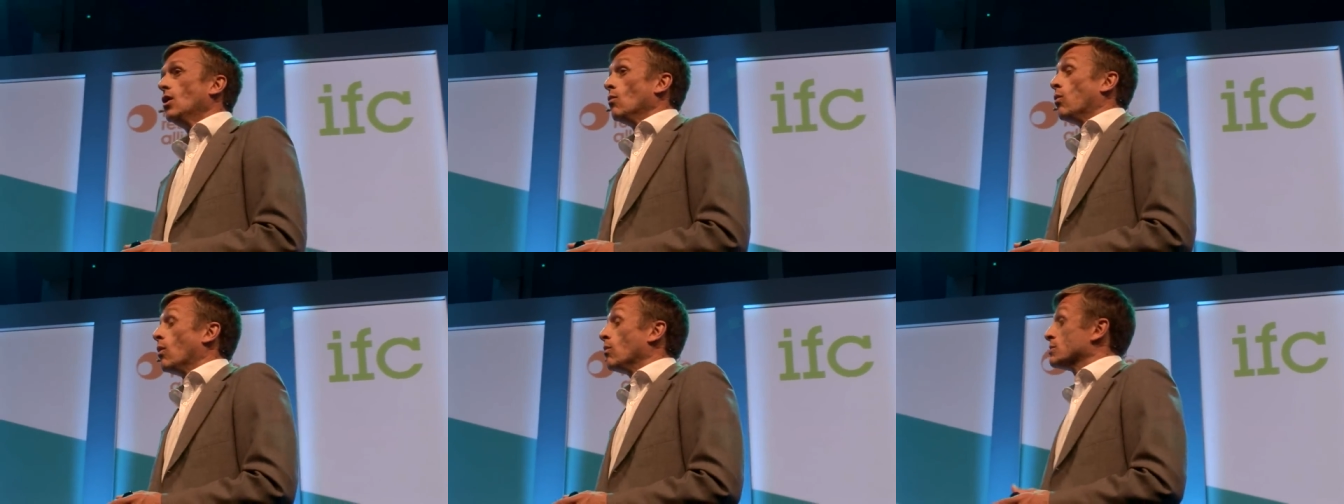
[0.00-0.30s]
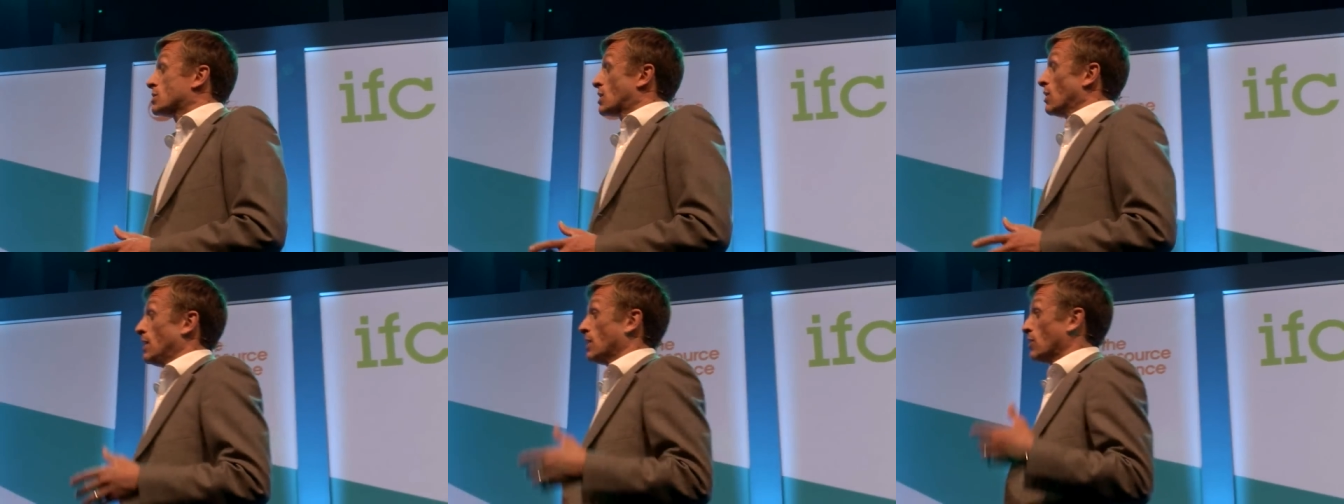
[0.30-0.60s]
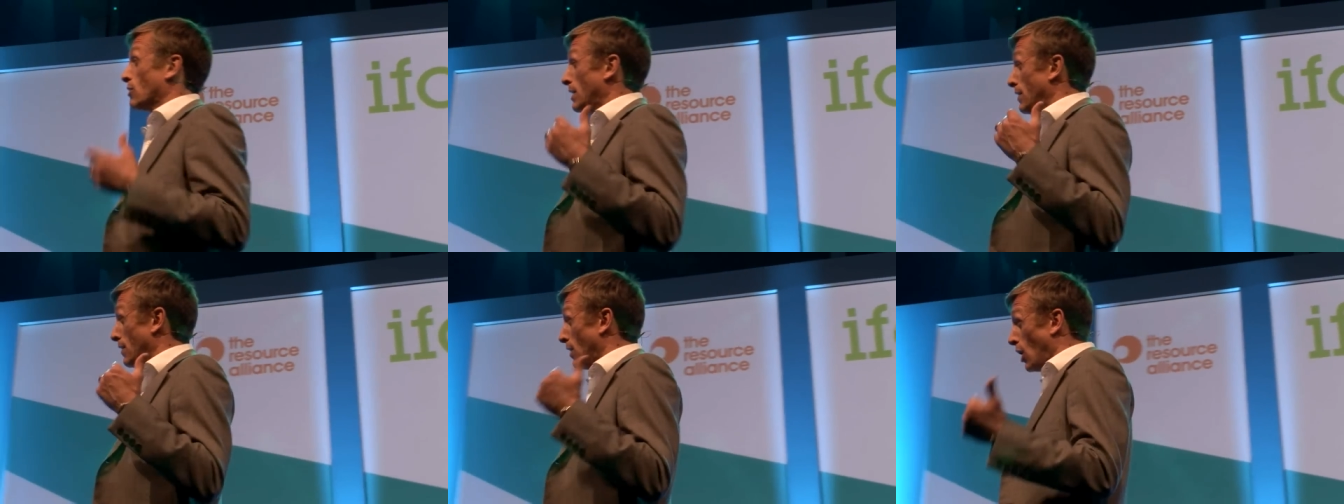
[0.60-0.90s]
what was
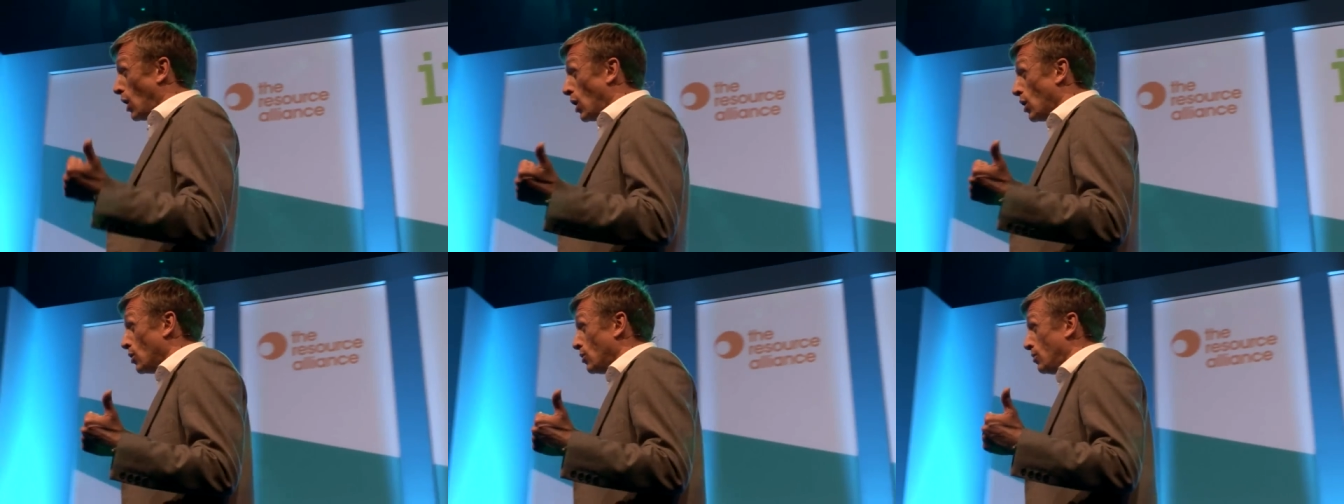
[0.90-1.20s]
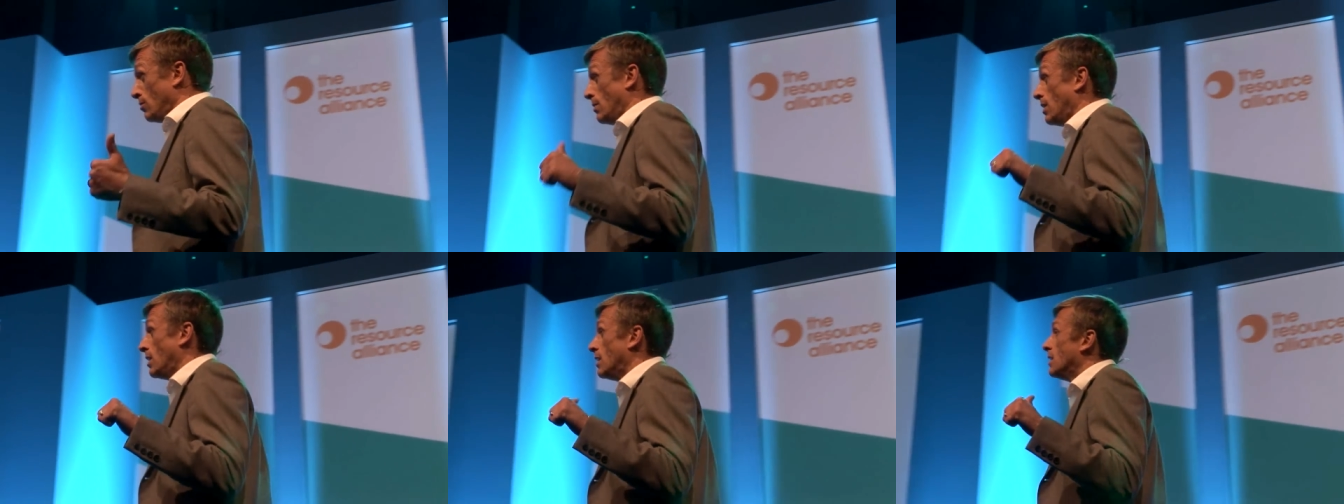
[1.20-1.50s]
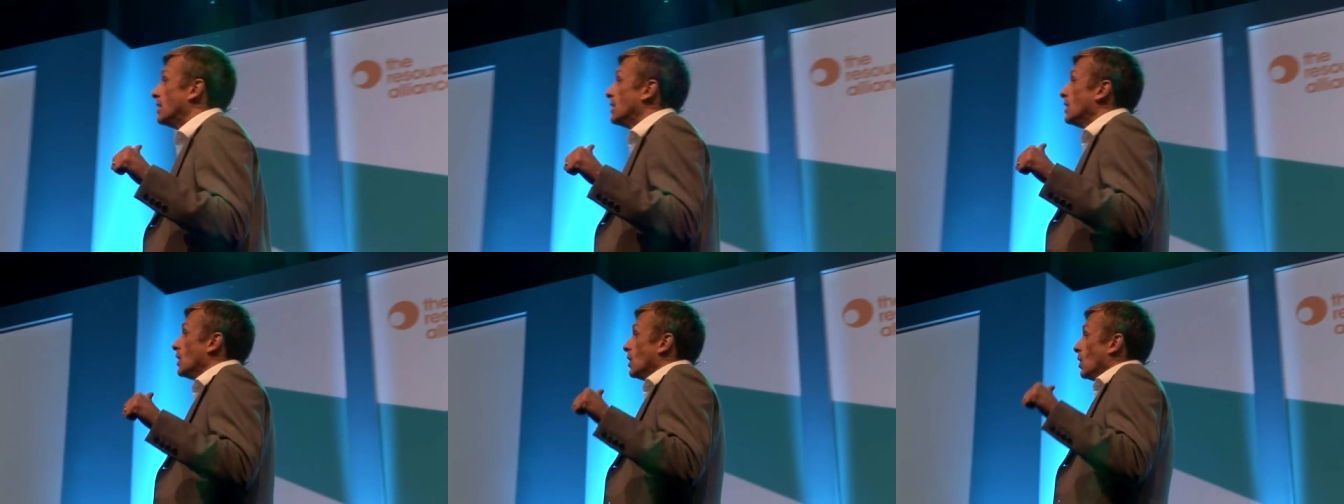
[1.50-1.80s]
going on in the home,
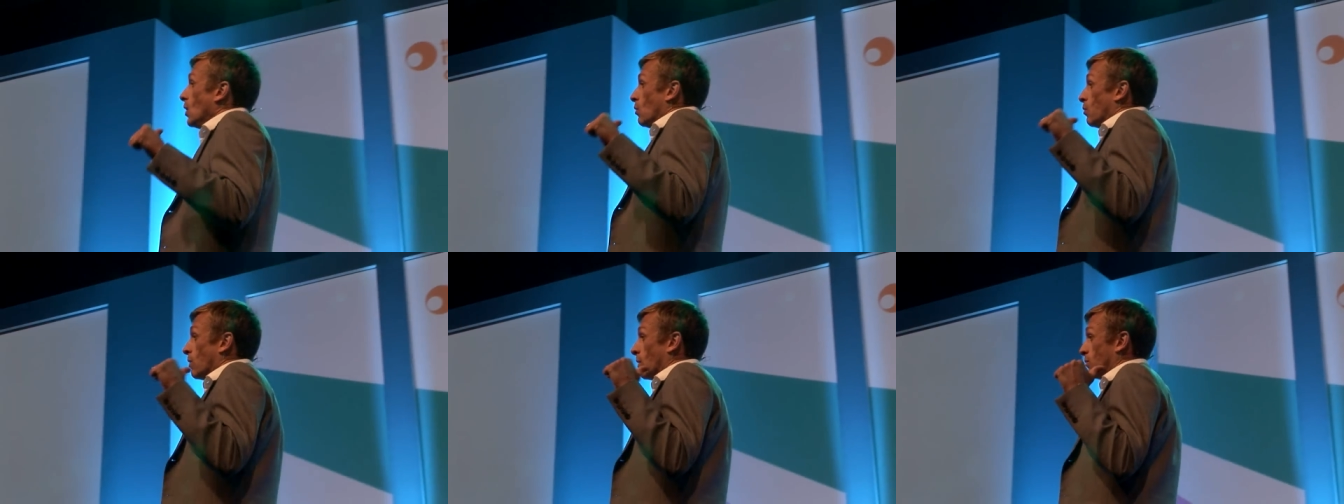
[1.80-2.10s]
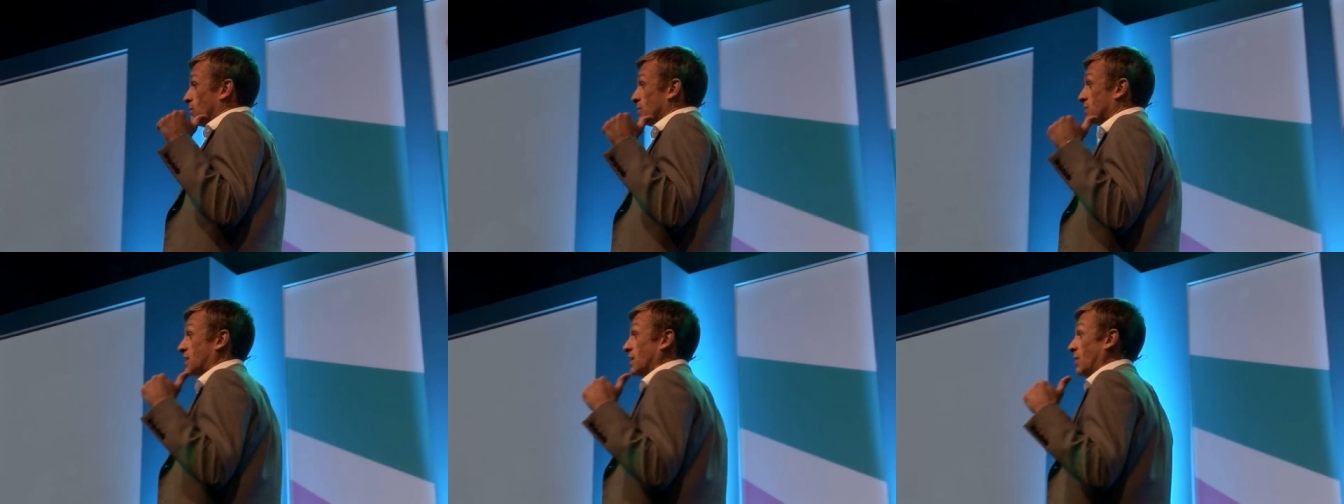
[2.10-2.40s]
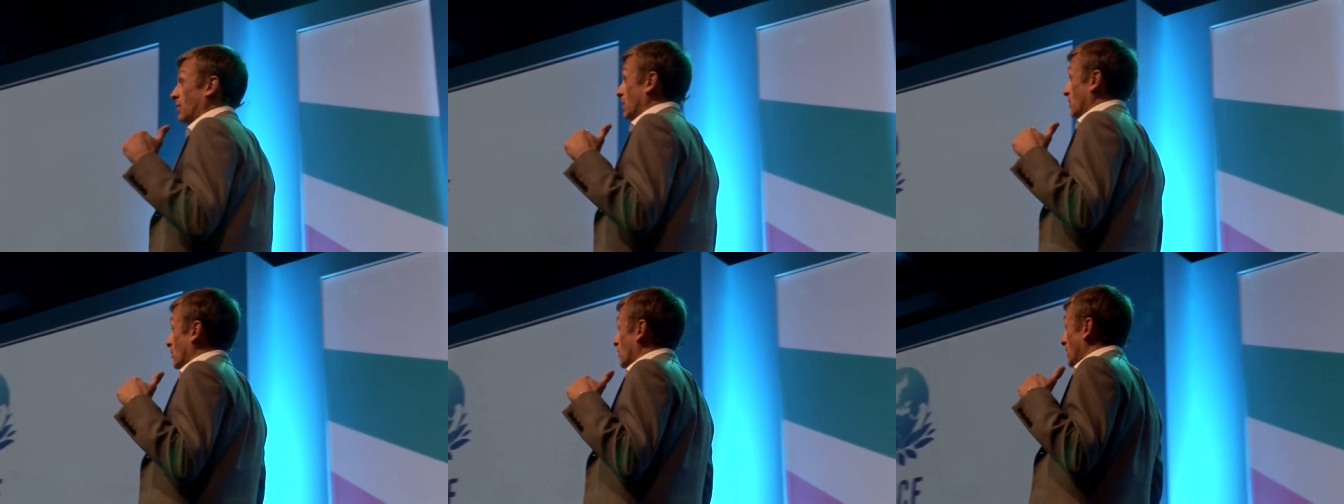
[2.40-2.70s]
what was
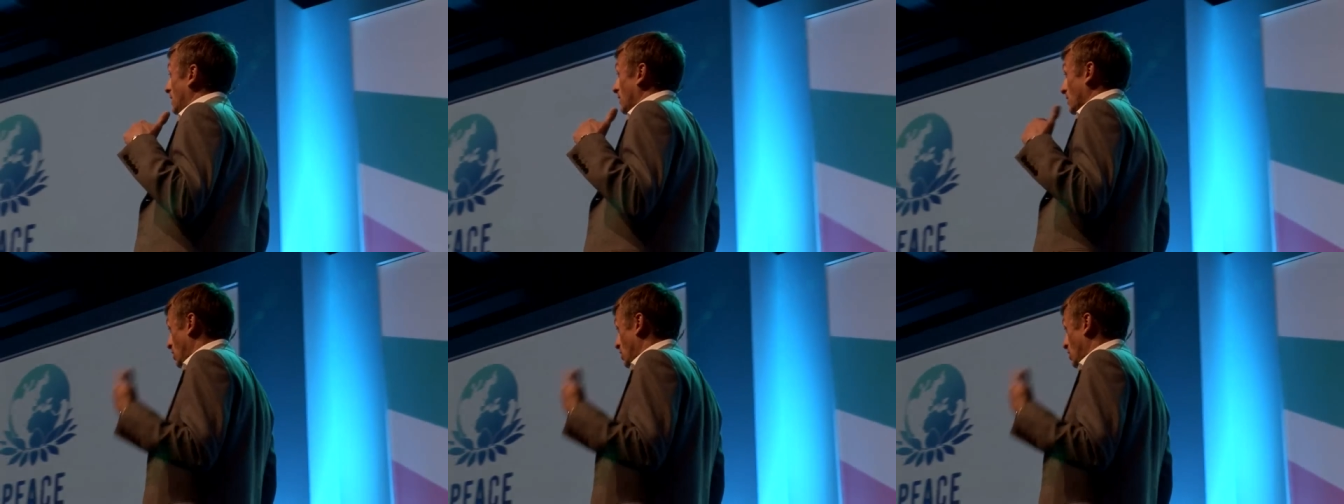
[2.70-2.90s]
going on in